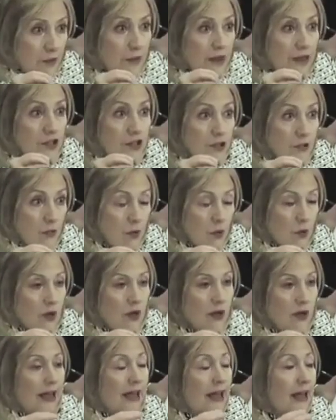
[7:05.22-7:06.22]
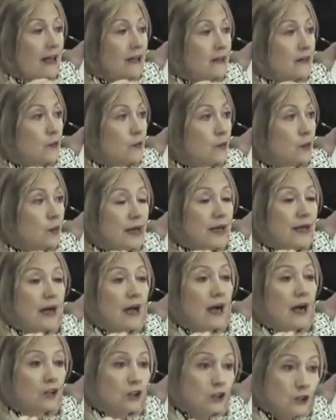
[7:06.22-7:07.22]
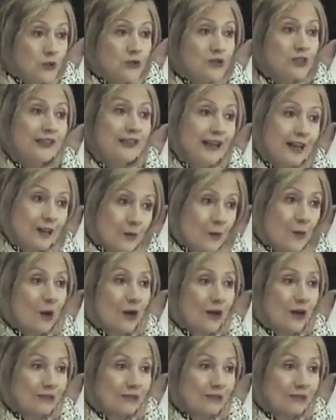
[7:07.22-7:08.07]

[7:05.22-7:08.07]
an information war, and we are losing that